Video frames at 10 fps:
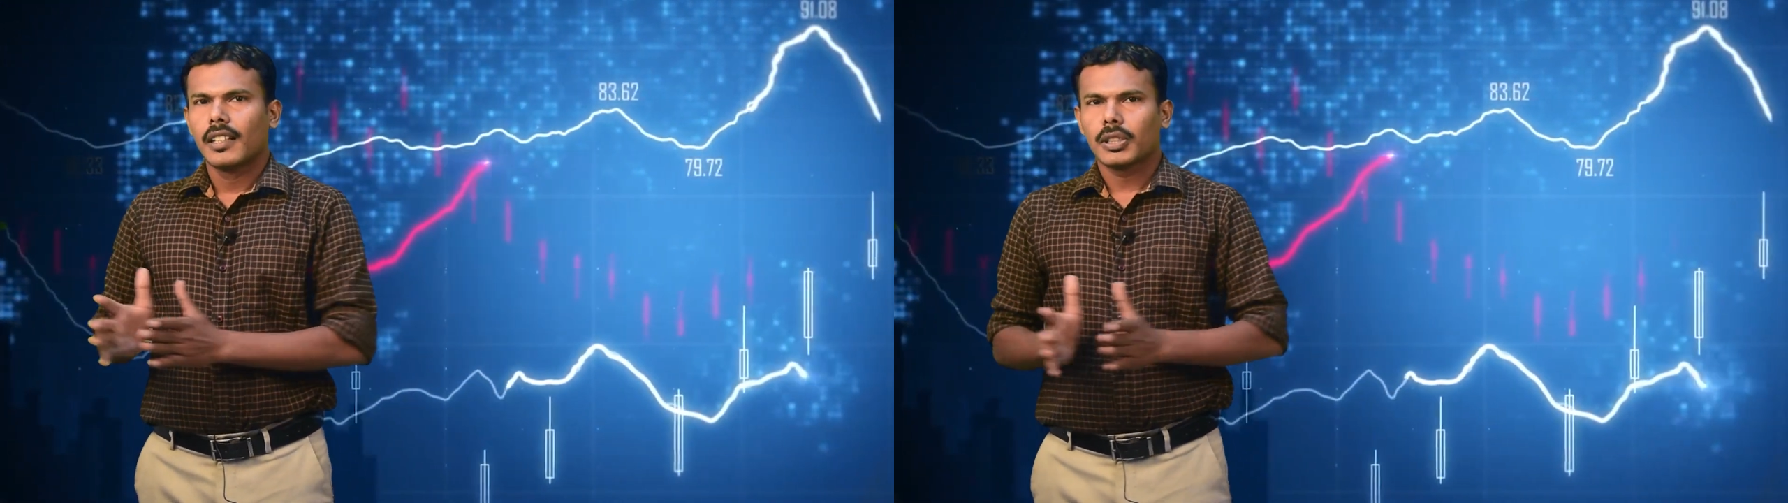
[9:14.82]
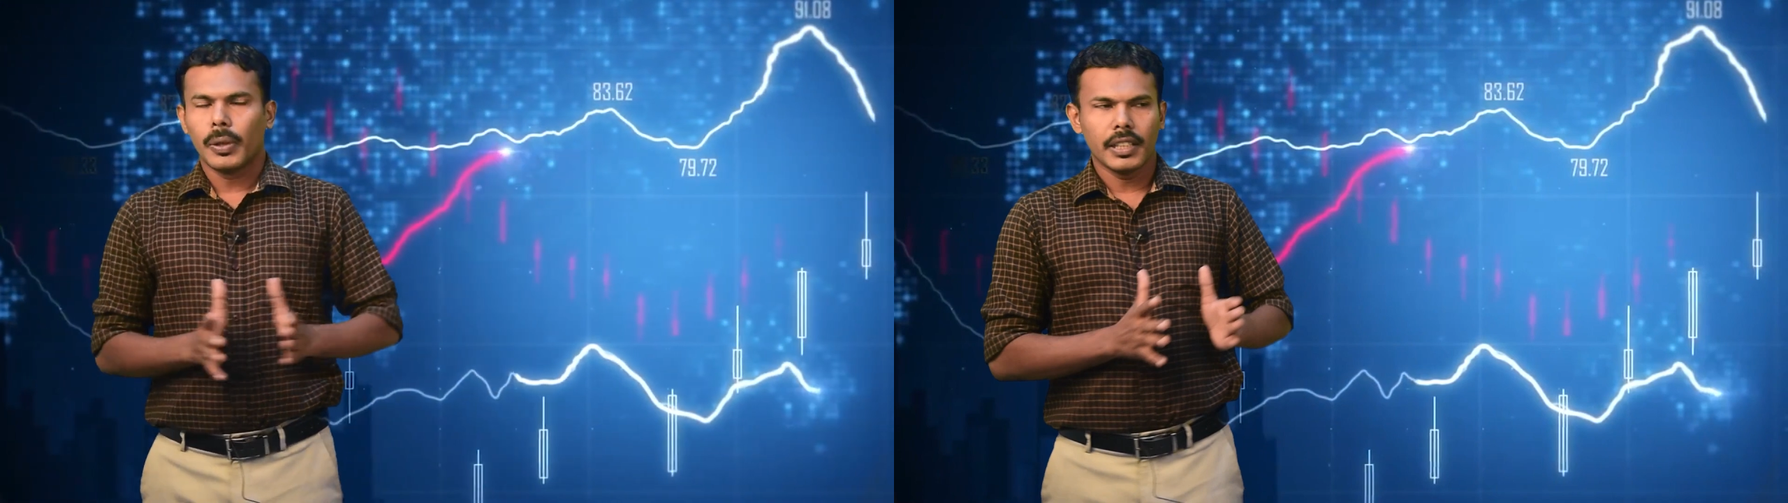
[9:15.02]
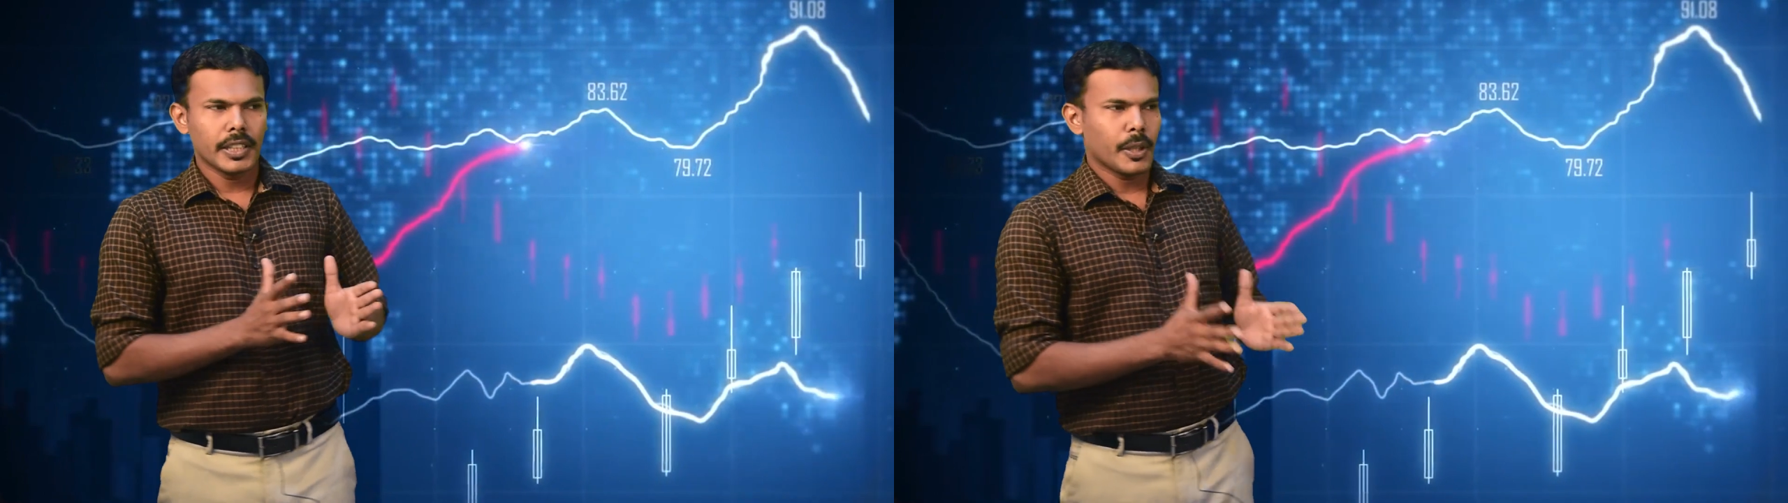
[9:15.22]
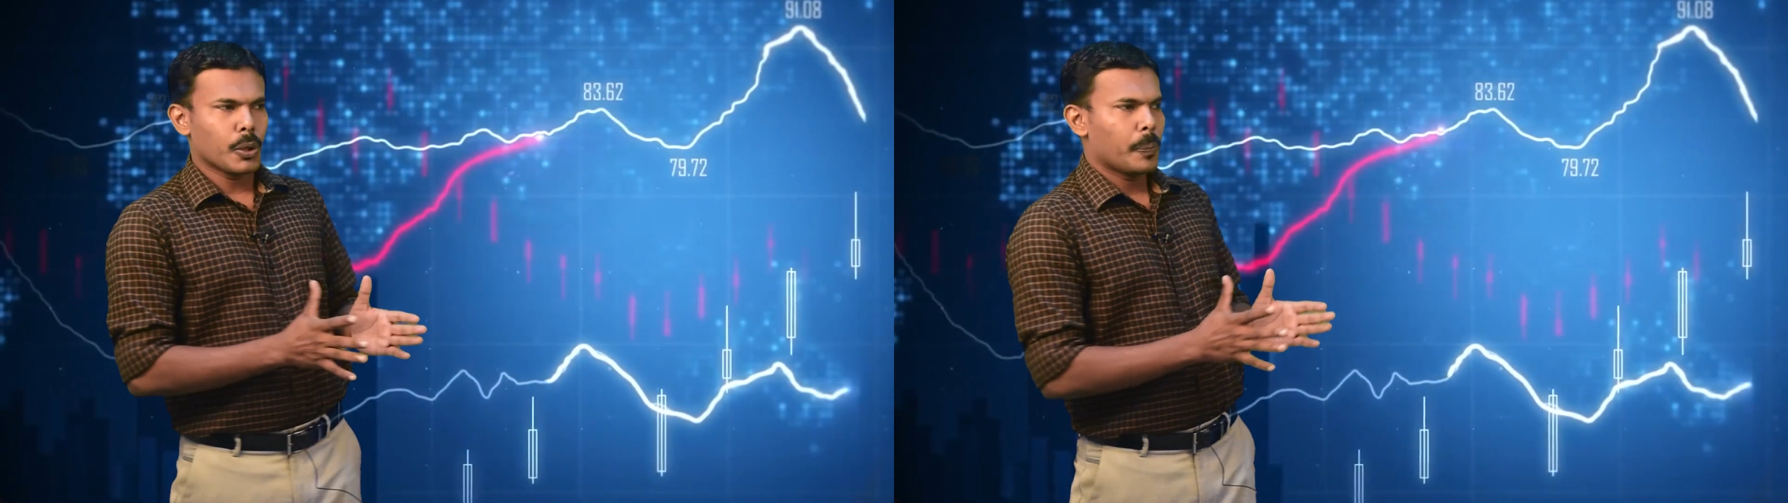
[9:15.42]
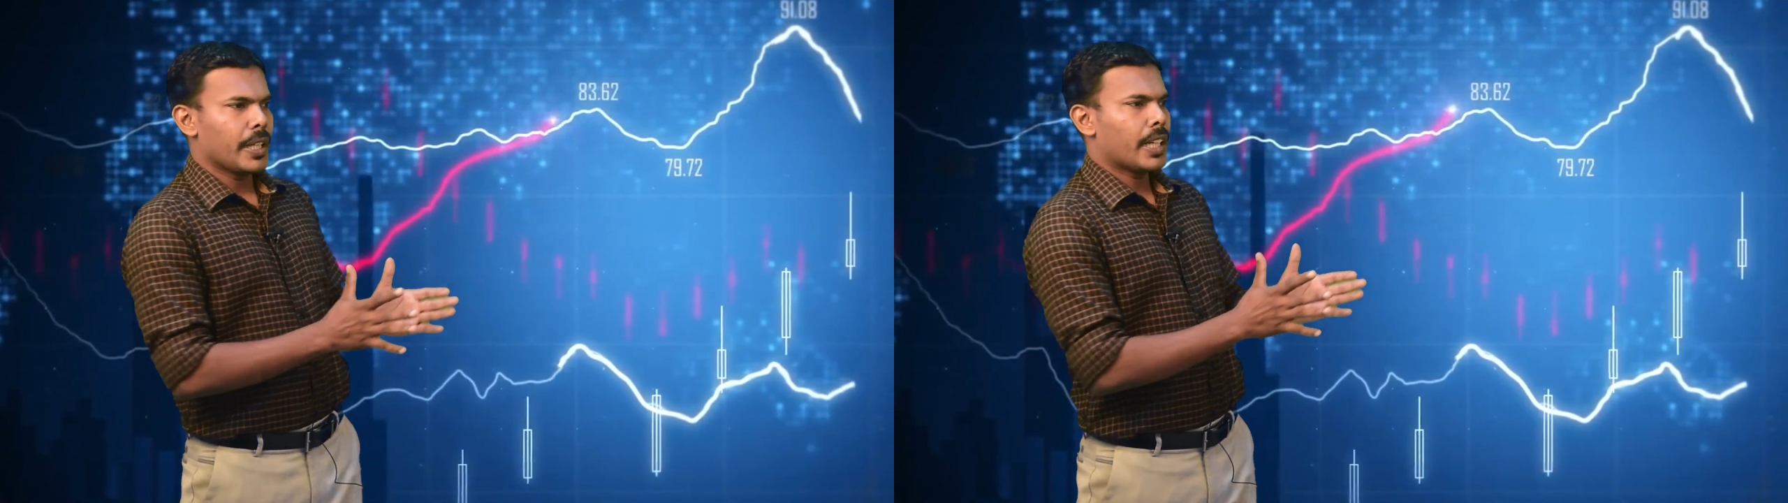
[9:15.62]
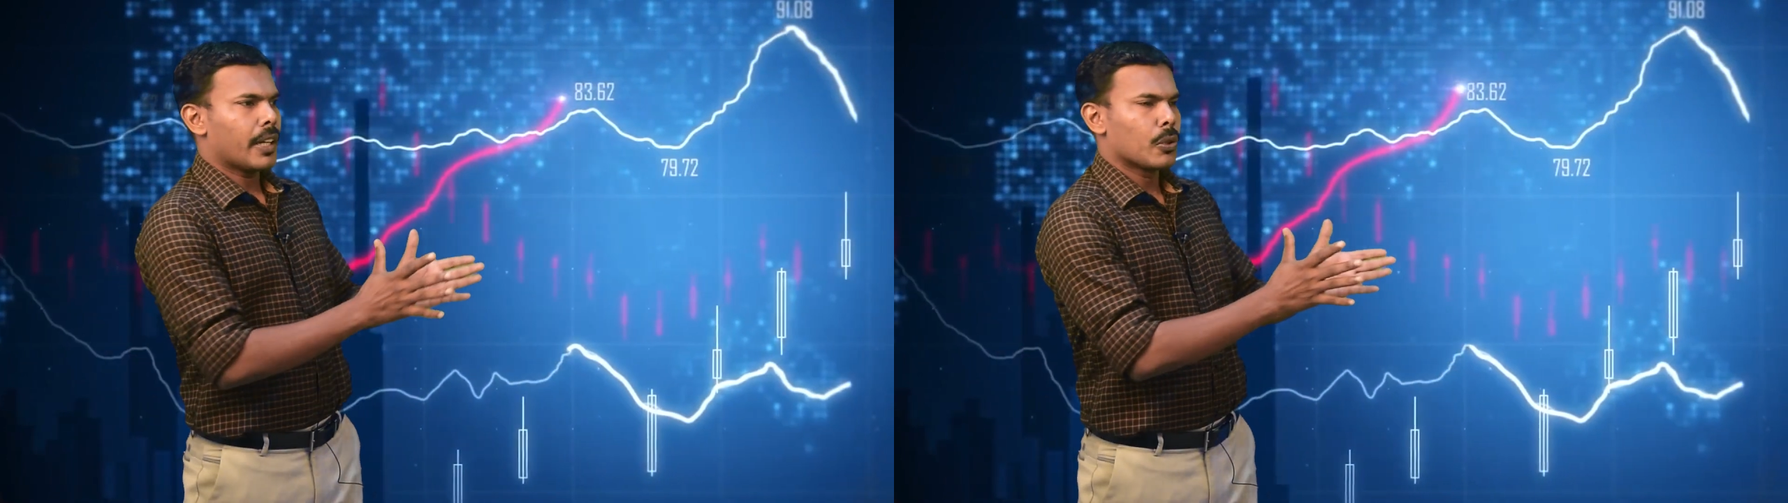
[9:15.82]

So Indian rupee can